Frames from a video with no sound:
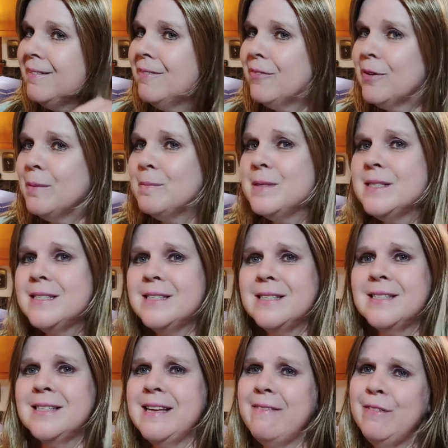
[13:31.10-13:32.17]
from
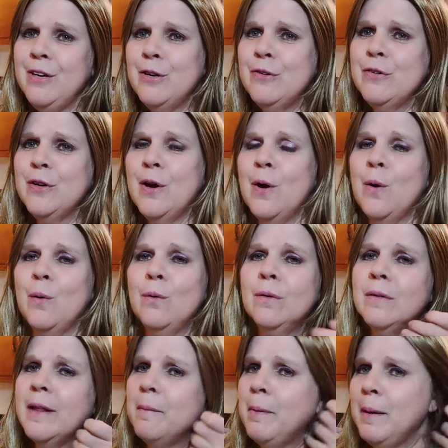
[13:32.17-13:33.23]
seven years ago
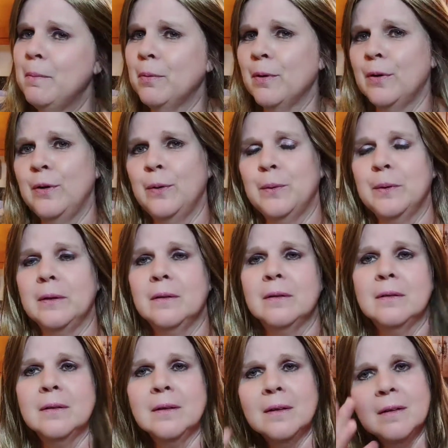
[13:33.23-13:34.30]
that people are doing
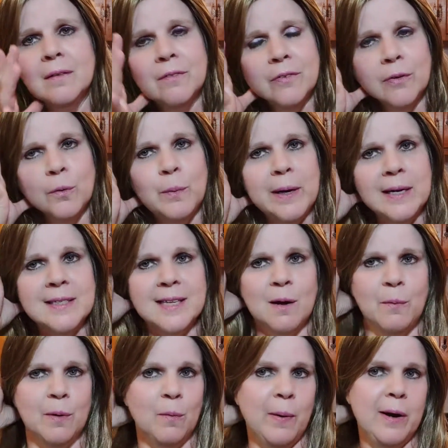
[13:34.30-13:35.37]
for wigs that
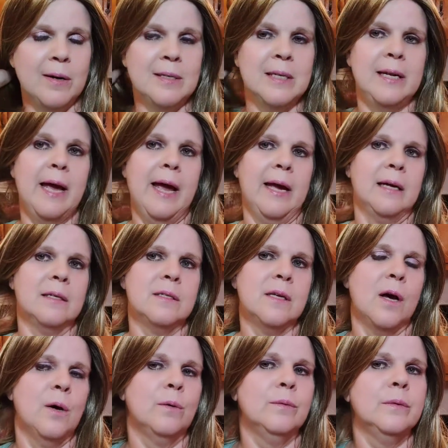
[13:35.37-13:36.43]
we're wearing today.
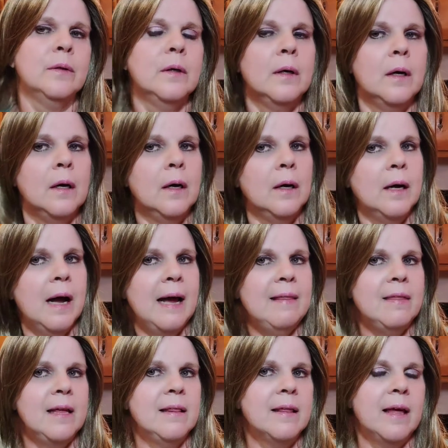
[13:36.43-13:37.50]
So I
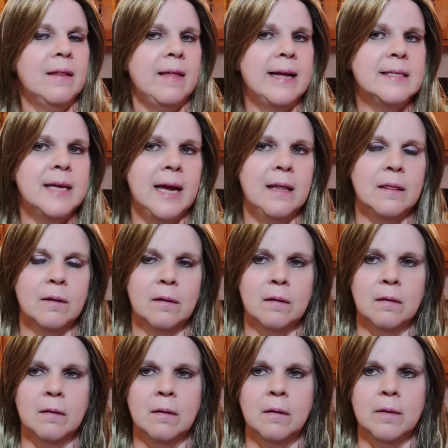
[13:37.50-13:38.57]
think that they take the,
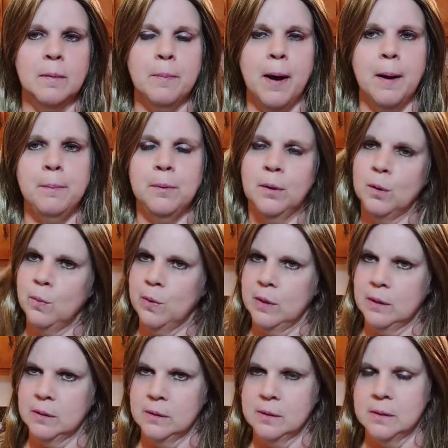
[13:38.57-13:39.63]
the popular
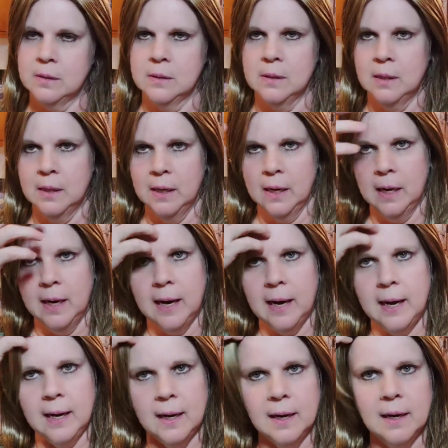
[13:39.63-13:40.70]
ones
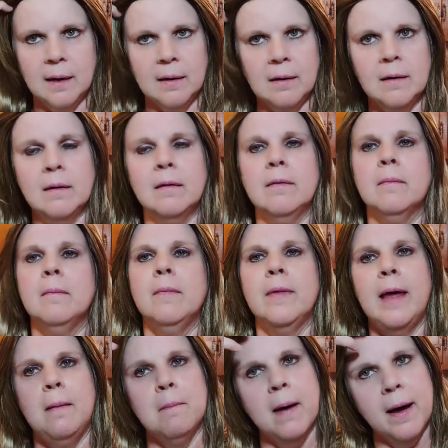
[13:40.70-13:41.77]
and they
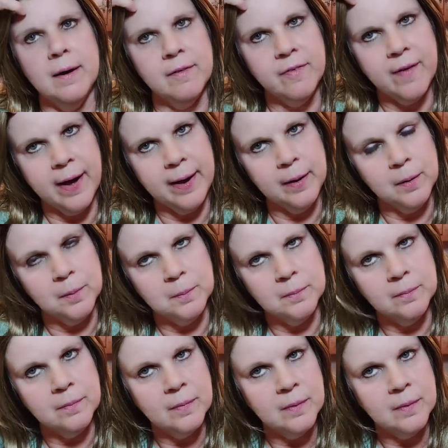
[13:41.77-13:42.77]
modify them